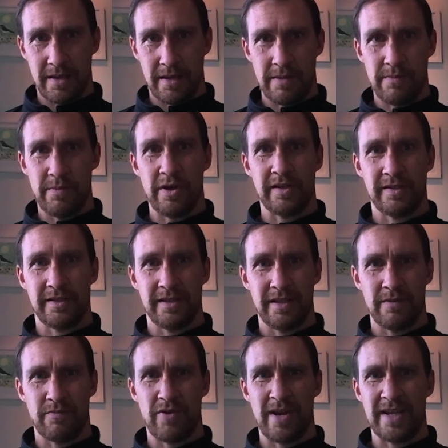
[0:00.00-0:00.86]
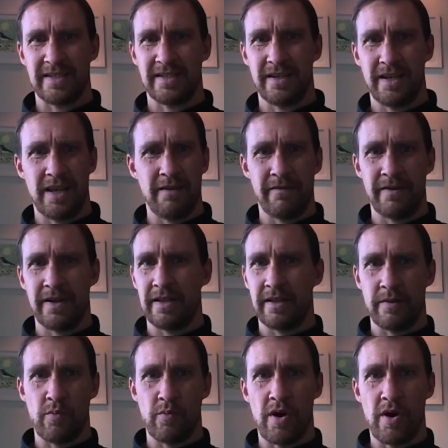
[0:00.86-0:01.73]
immersed in the present, even
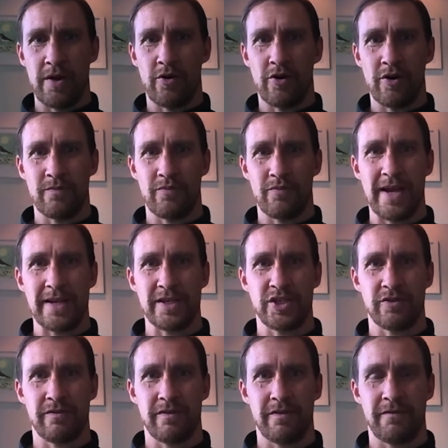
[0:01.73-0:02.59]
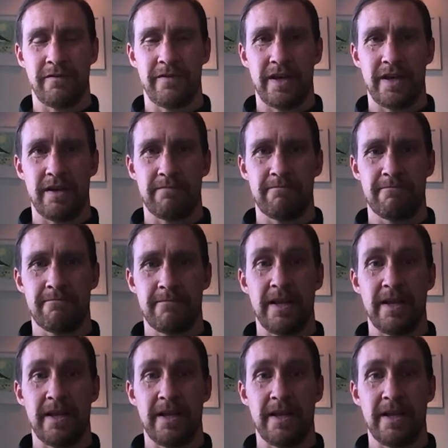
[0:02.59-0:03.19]
in the white hot pressure of the